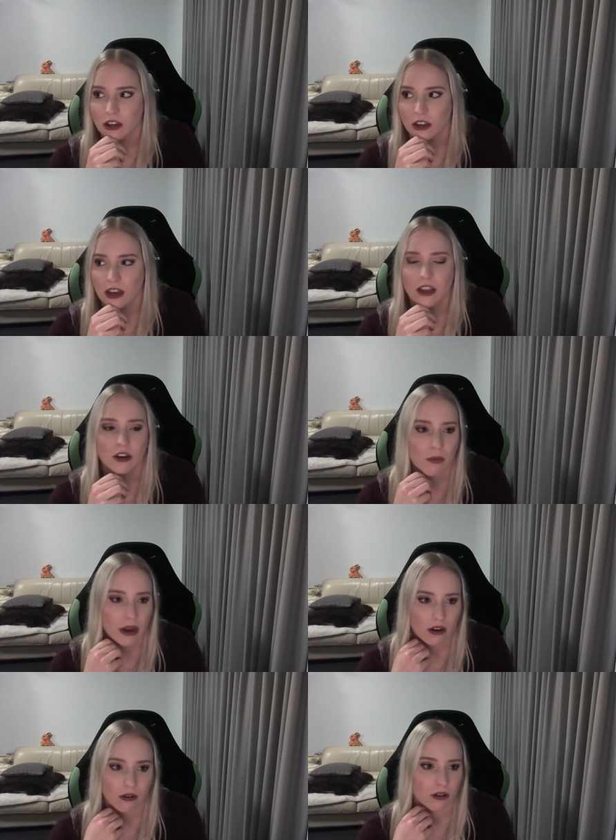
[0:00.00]
yeah you
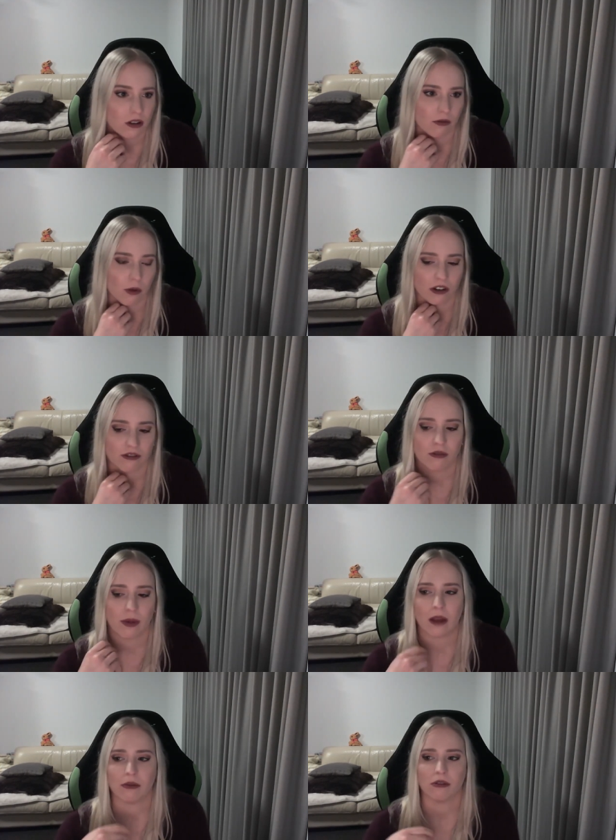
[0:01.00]
meet wonderful
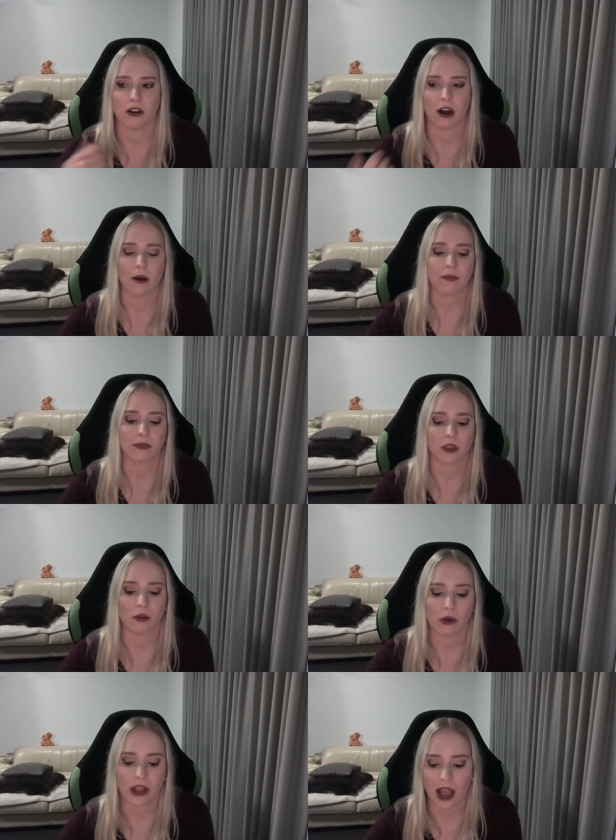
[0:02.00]
people um,
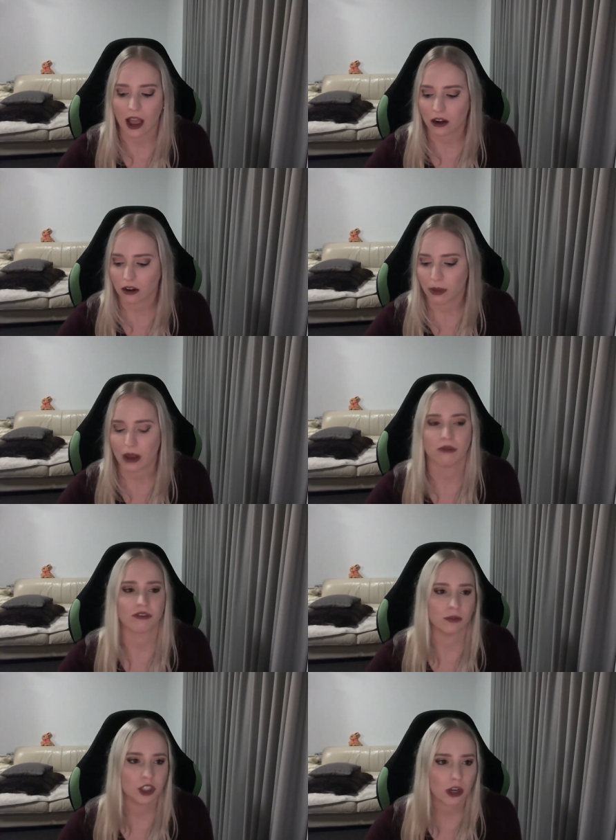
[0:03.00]
we had people
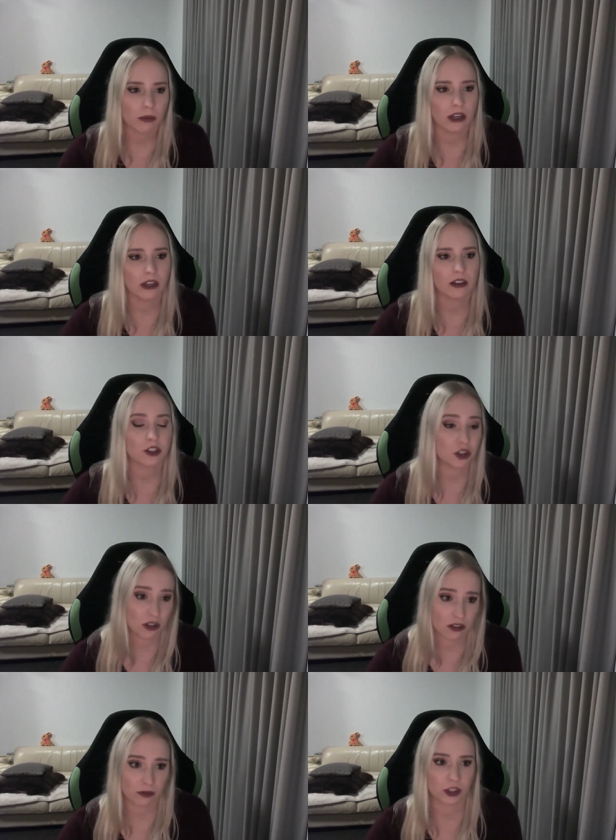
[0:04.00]
from Germany
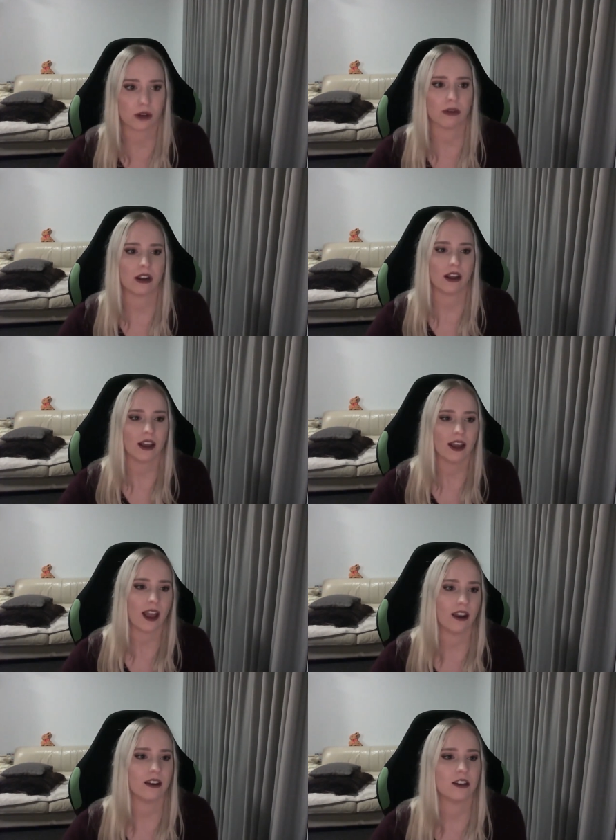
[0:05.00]
students from Germany
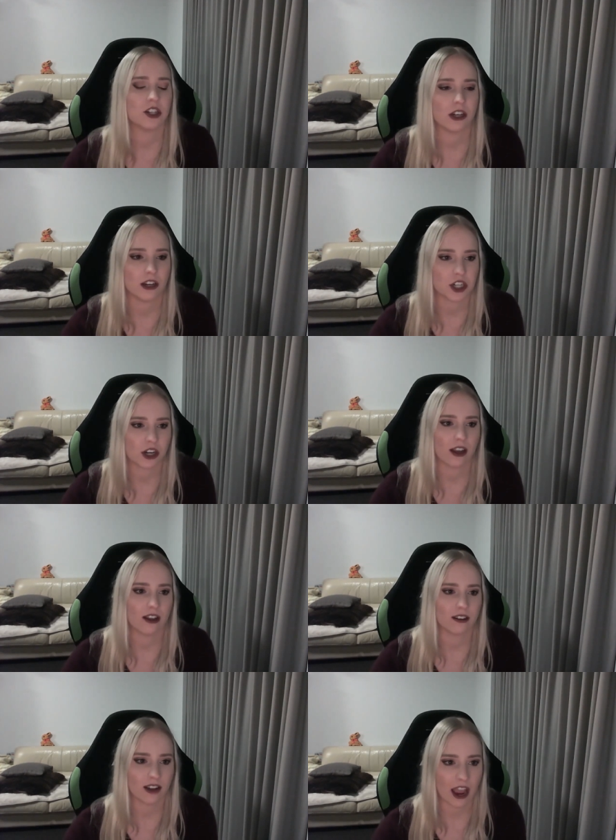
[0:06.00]
and Indonesia
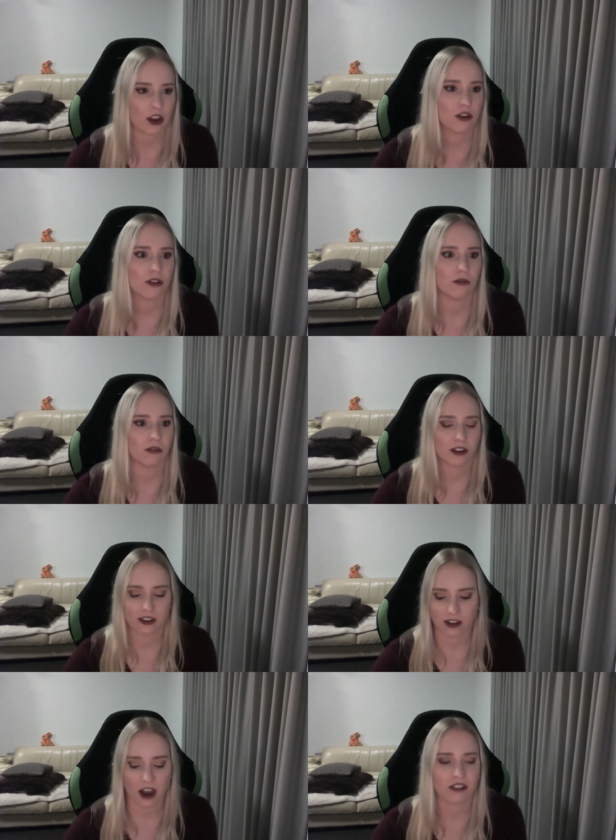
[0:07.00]
and ANU all
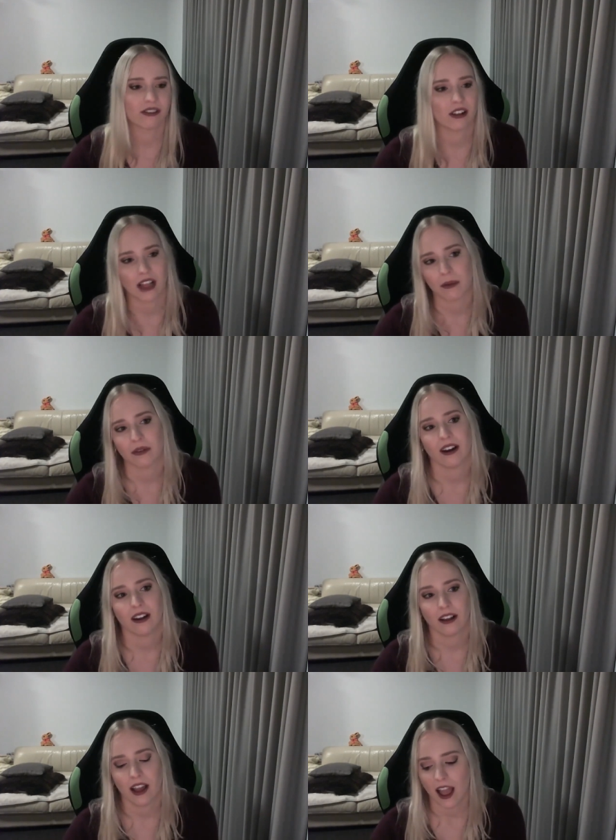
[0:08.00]
kind of
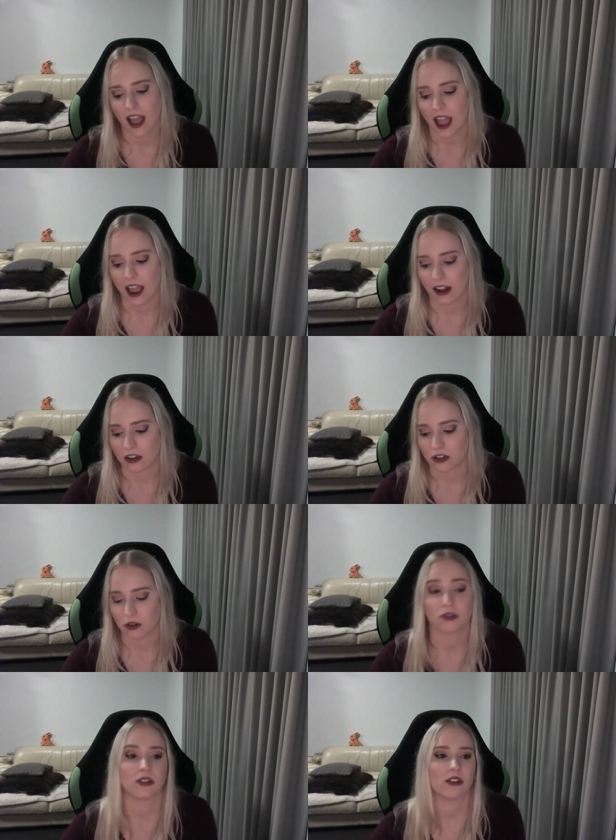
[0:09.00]
collaborating. And
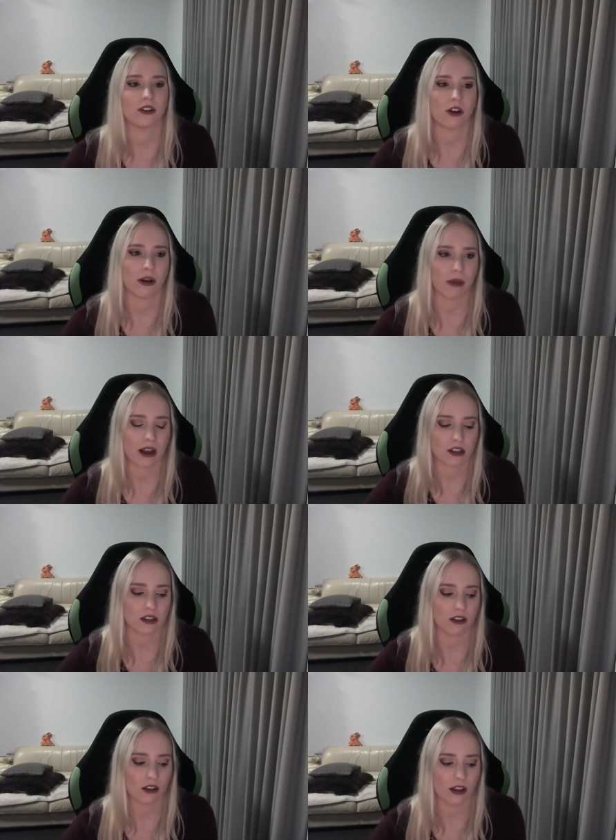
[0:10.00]
also going back to
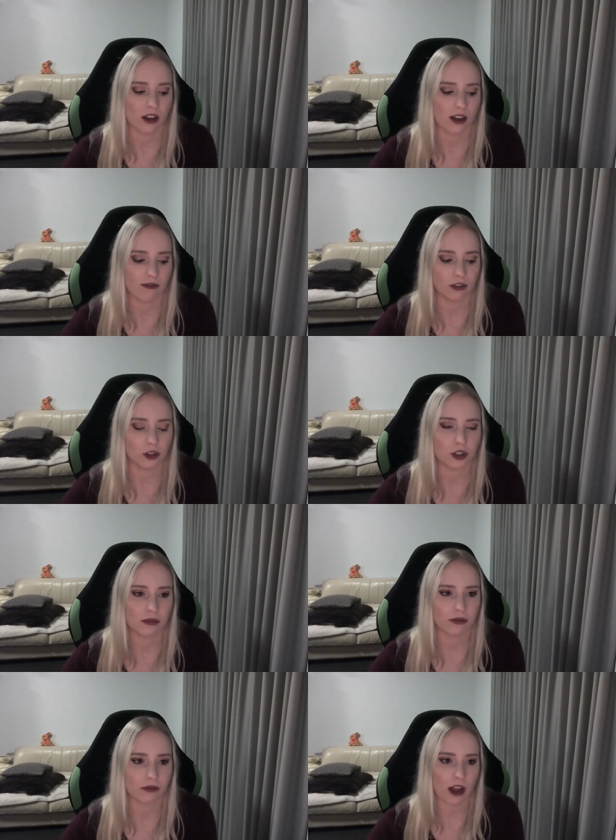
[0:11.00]
the field trip
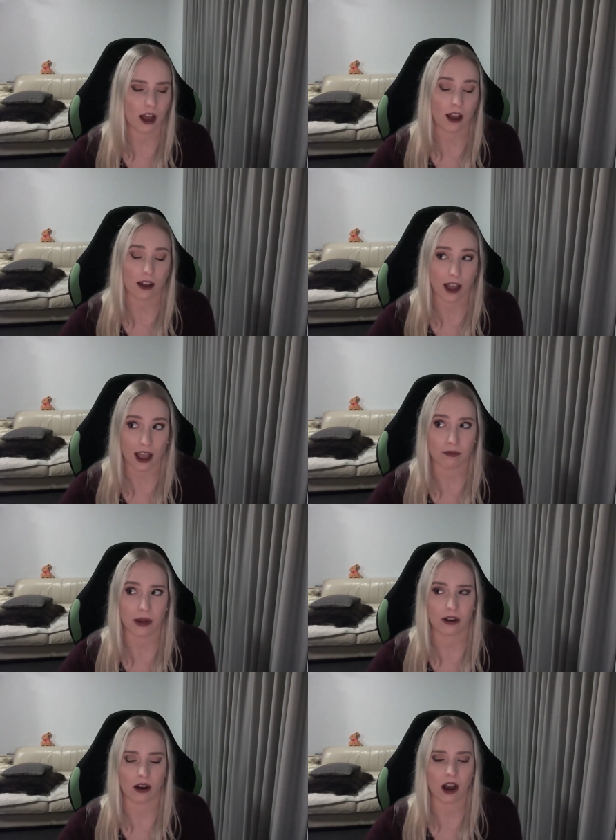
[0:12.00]
uh, at Mount